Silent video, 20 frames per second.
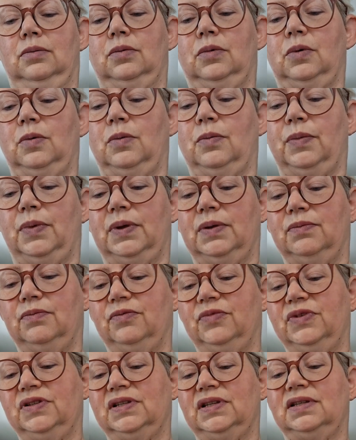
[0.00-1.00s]
I'm a bit
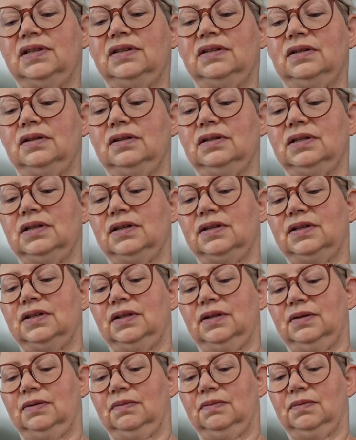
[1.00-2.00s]
resistant
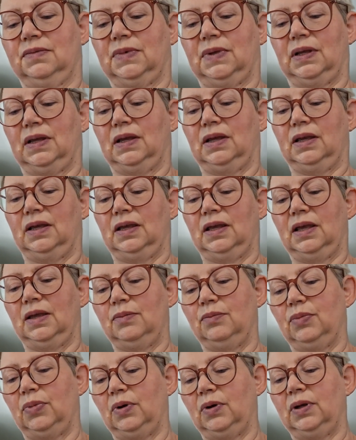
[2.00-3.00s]
to
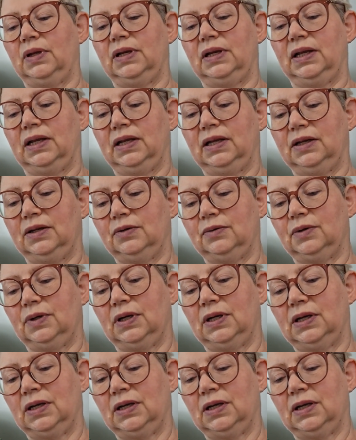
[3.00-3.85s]
it by now.